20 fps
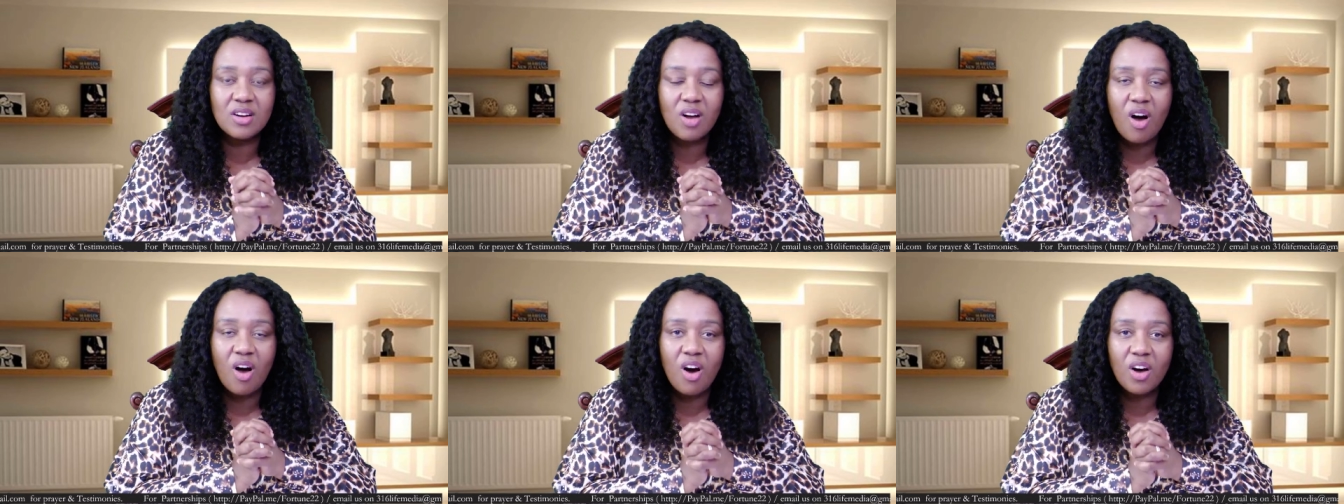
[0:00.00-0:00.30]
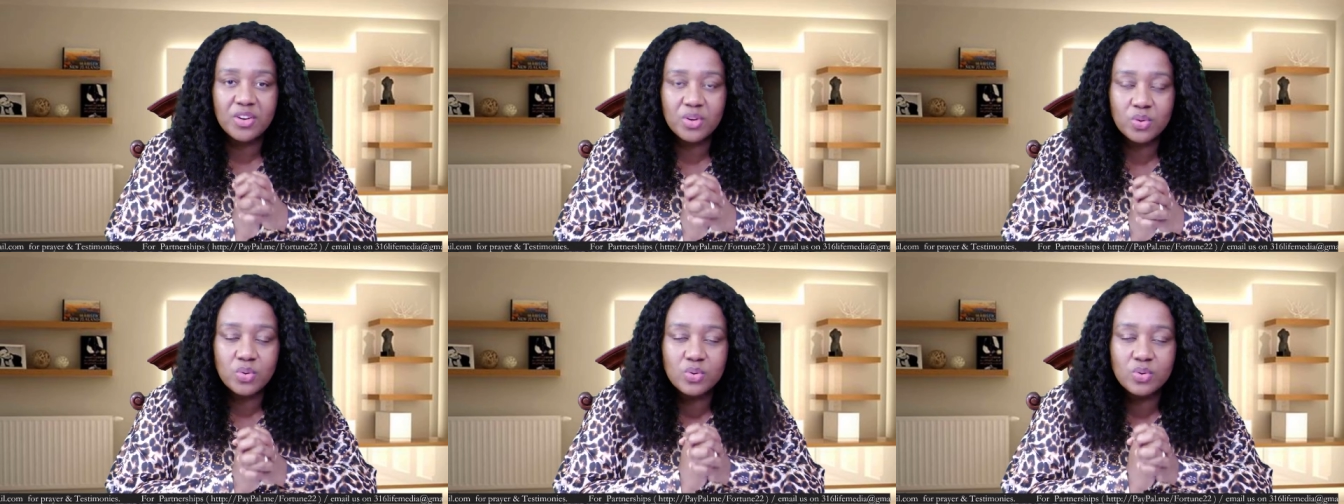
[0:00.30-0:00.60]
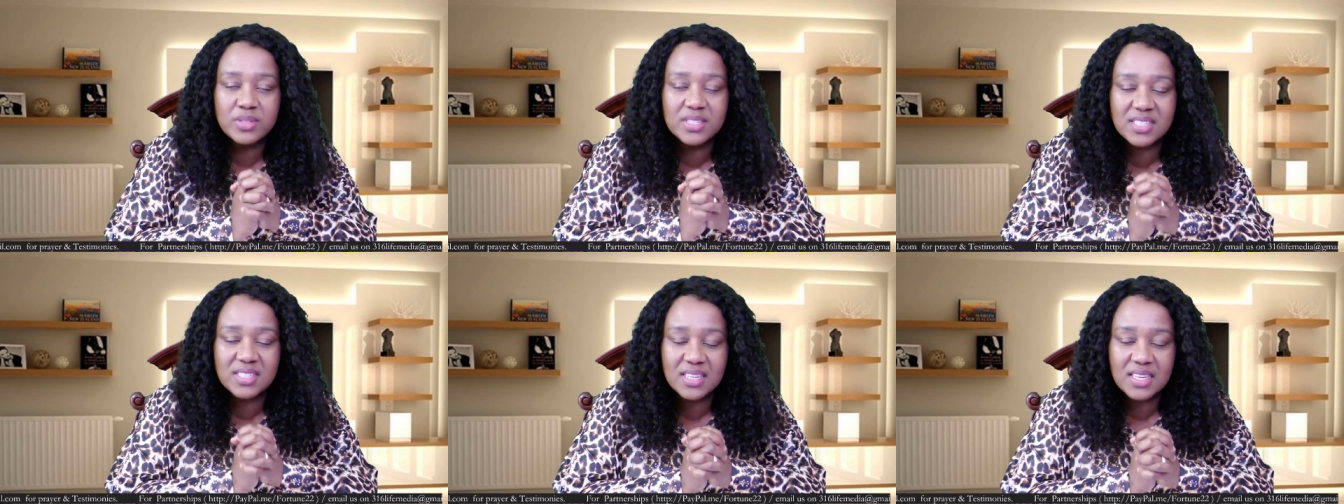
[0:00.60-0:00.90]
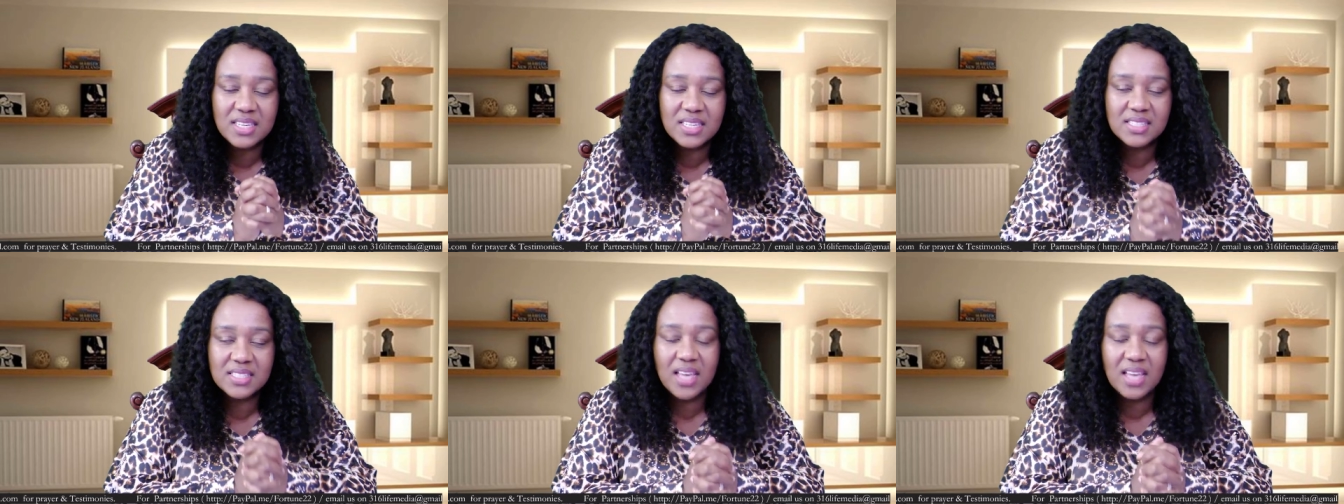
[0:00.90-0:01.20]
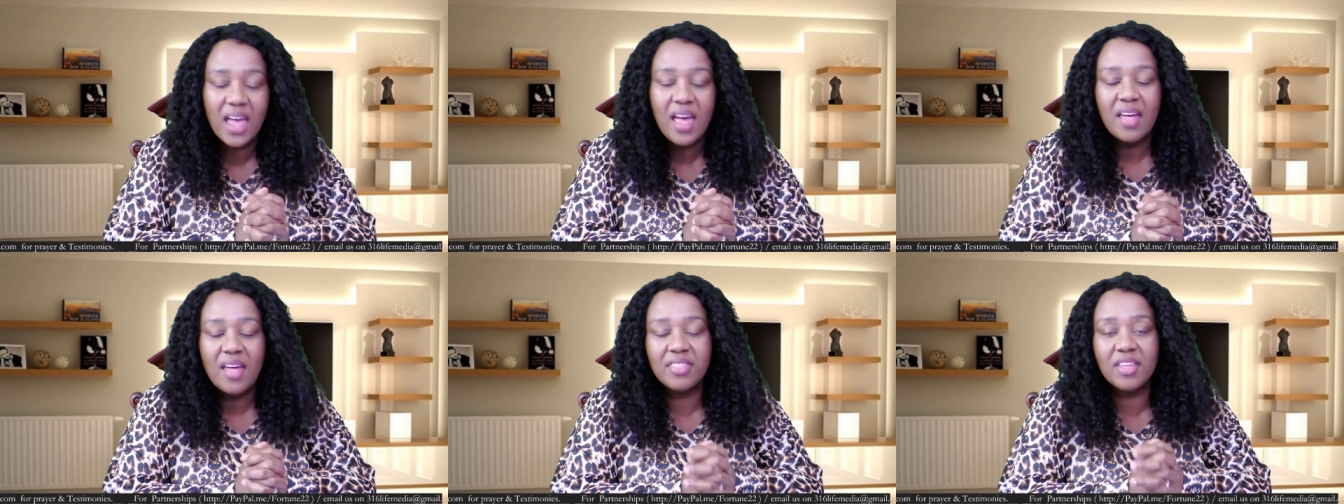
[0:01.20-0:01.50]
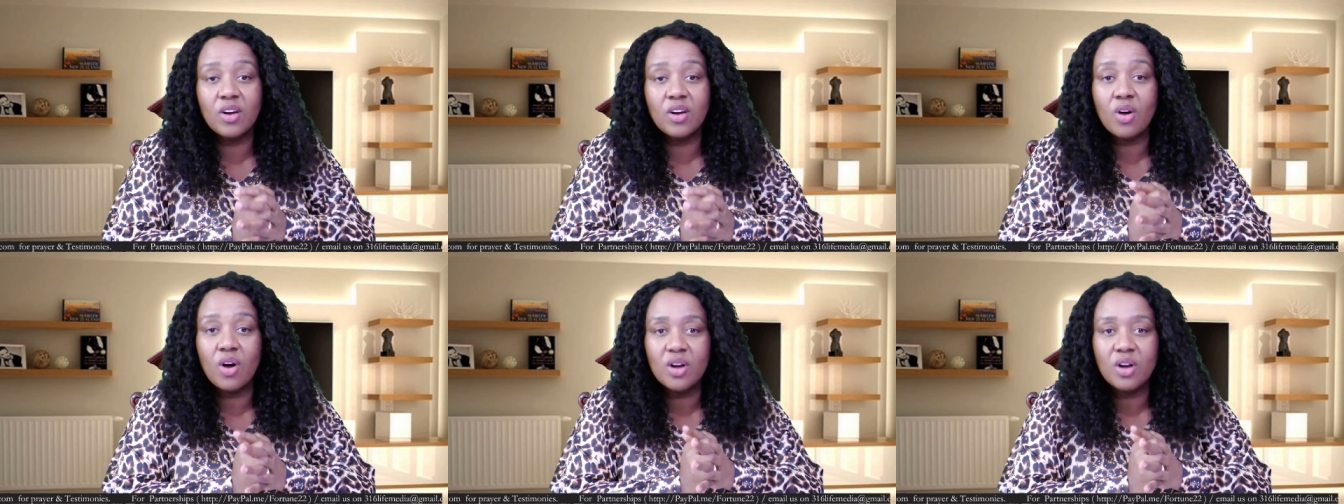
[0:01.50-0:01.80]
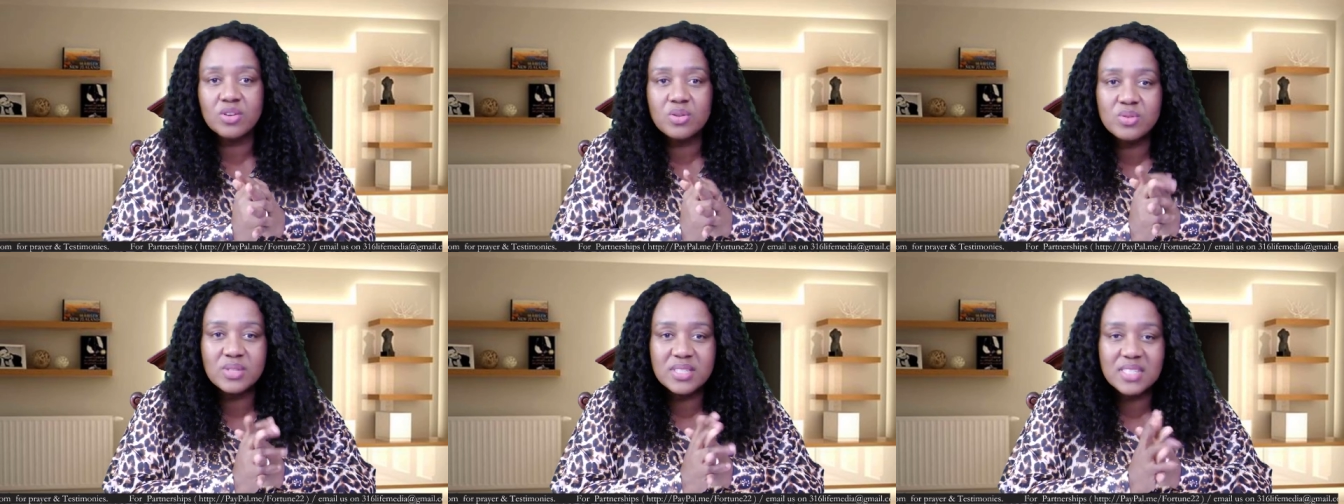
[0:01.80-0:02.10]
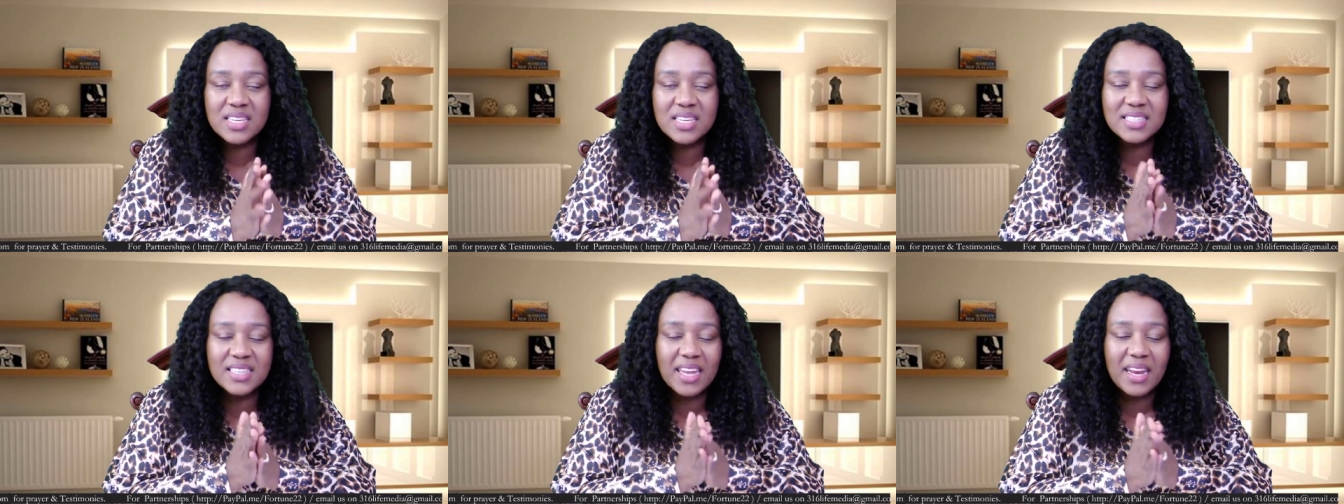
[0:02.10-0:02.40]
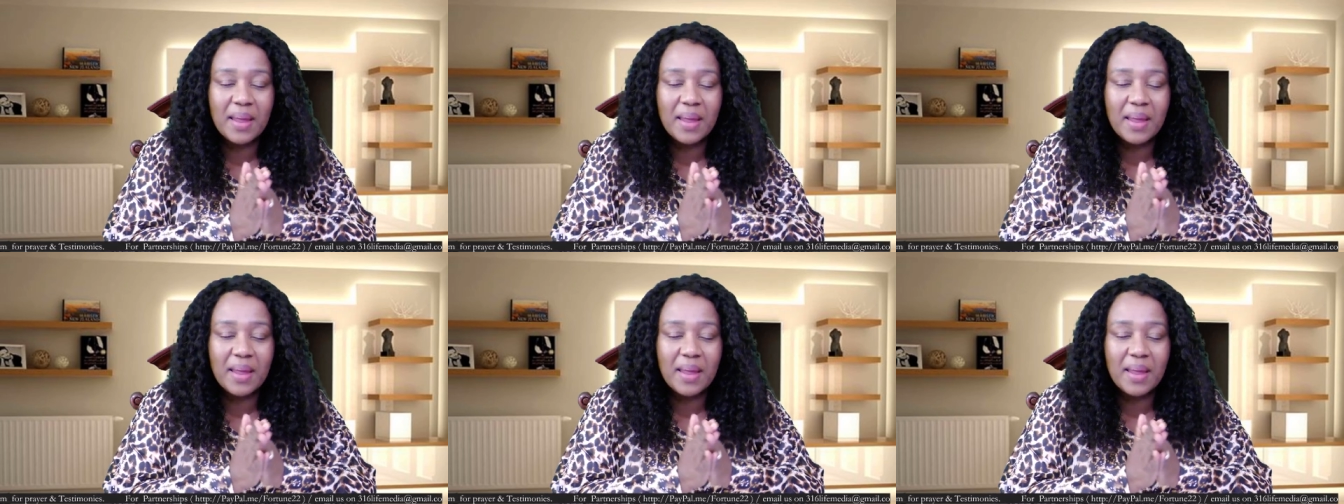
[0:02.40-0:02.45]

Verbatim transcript: God who sees, the God who sees.